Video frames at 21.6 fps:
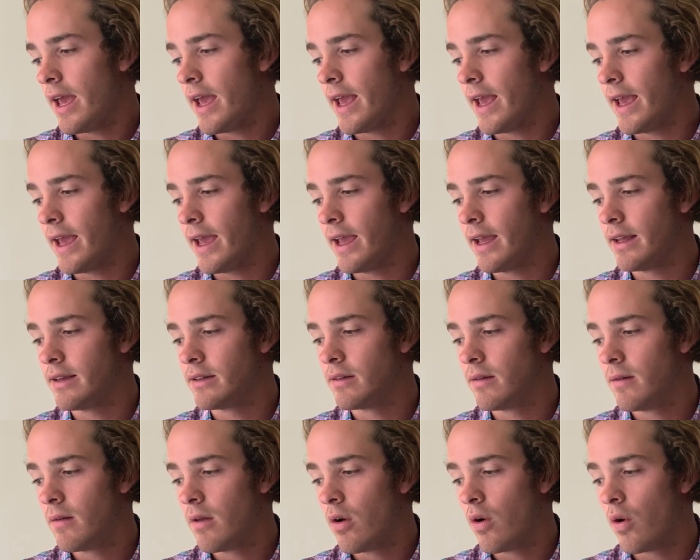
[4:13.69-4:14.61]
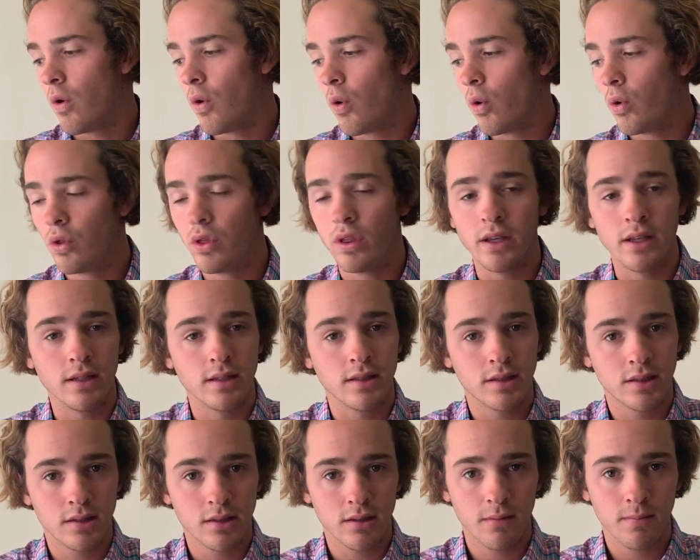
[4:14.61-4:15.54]
And all
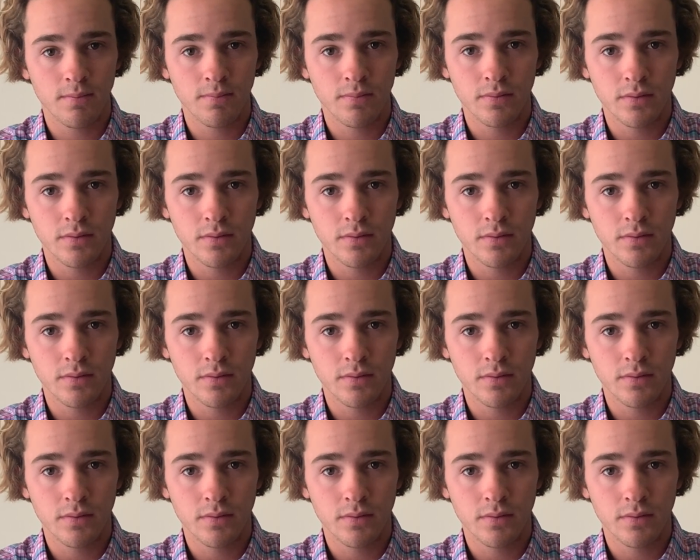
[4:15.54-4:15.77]
these